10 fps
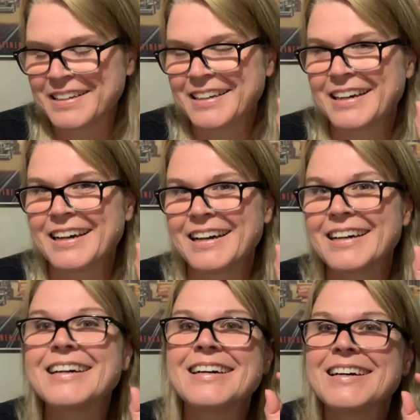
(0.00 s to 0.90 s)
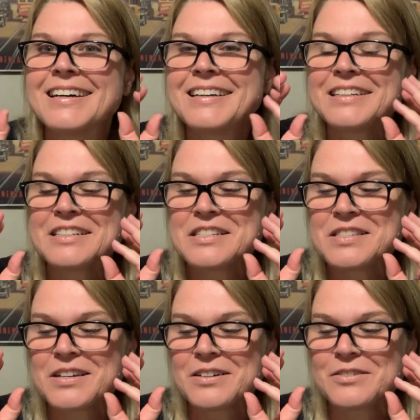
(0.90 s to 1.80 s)
Uh,
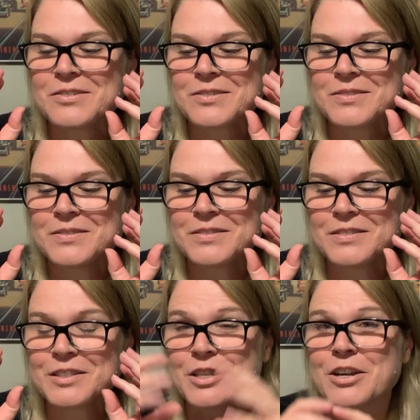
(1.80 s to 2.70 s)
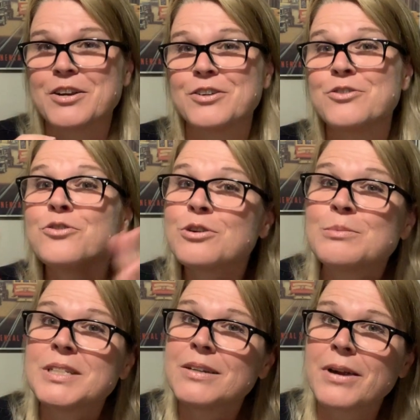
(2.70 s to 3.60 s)
so they're
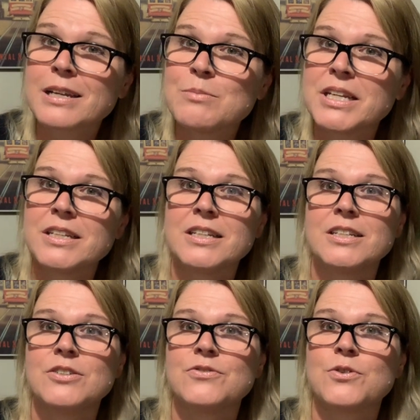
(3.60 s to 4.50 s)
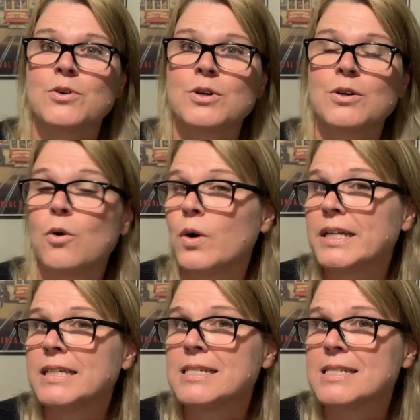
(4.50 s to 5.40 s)
normally recommended for
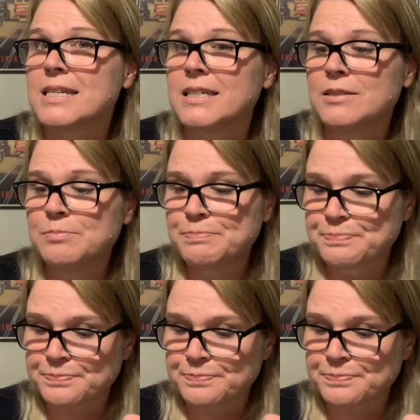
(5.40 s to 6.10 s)
oily skin.